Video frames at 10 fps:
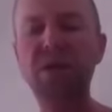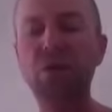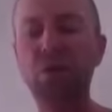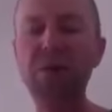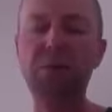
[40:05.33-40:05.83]

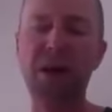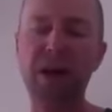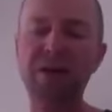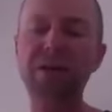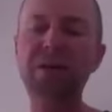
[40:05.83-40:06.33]
we
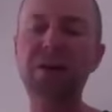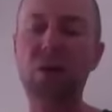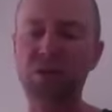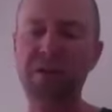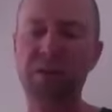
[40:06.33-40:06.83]
plan
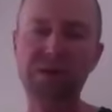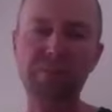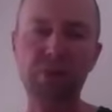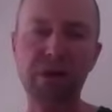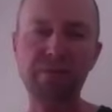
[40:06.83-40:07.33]
on
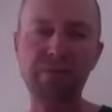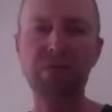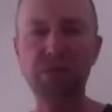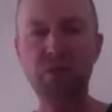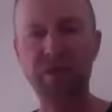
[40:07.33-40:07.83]
September 11th,
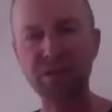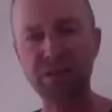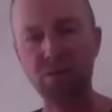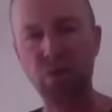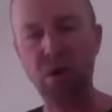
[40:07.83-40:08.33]

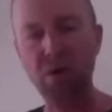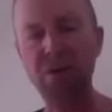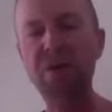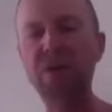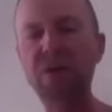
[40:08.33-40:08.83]

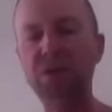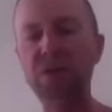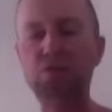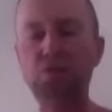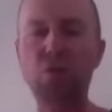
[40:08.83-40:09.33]
2001 to
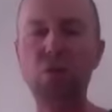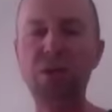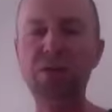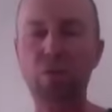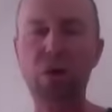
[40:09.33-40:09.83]

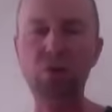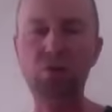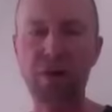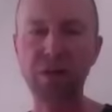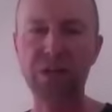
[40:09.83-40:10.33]
destroy the World
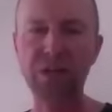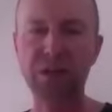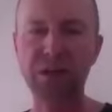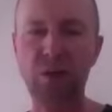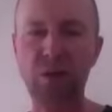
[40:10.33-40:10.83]
Trade Center
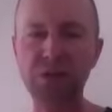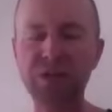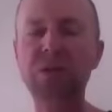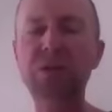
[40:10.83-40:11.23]
towers,